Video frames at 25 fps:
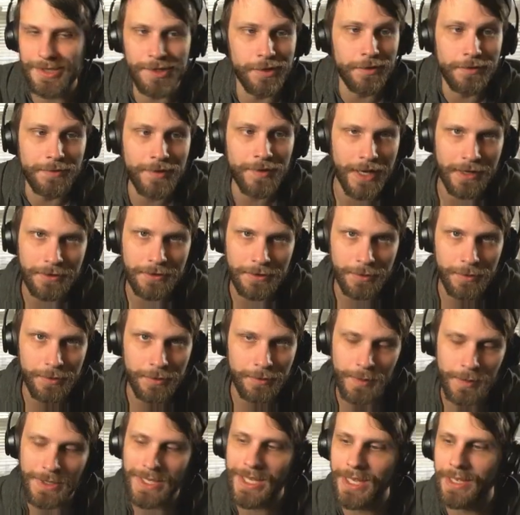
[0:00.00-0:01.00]
good value if
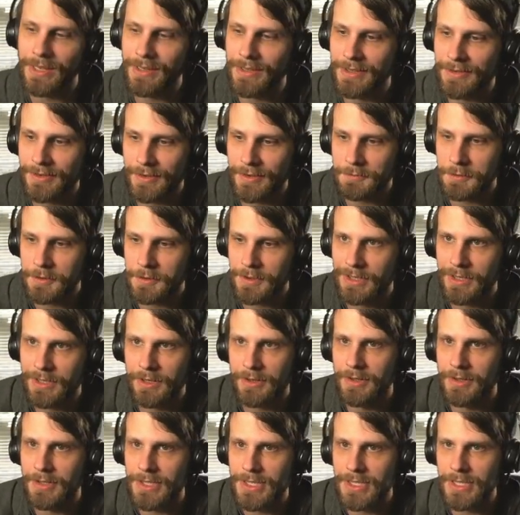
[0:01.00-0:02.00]
we can. It's a free
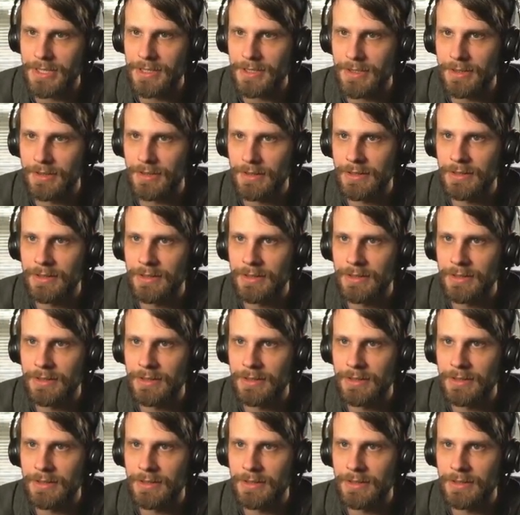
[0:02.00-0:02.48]
card, essentially.